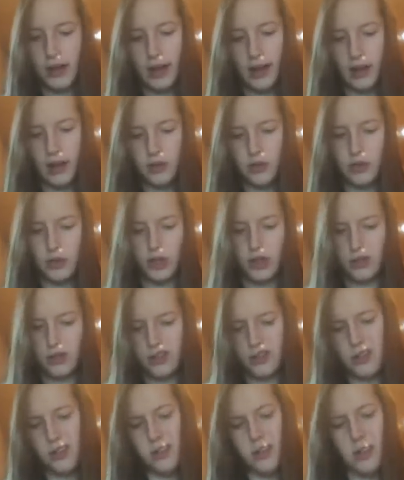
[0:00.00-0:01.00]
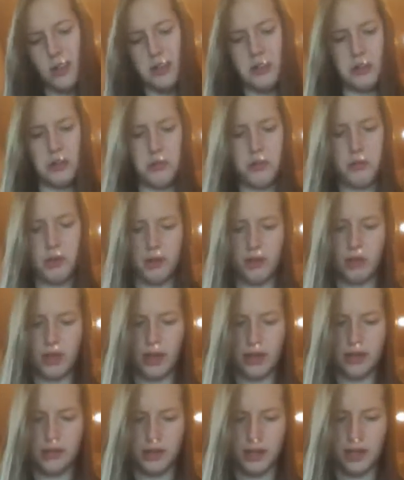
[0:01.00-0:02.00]
Hal shrugged. "Yeah, it could be her
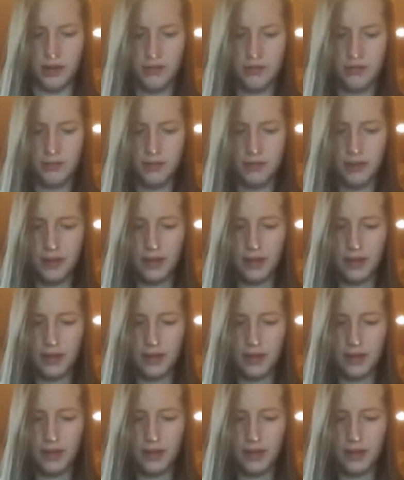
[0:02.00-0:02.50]
last name."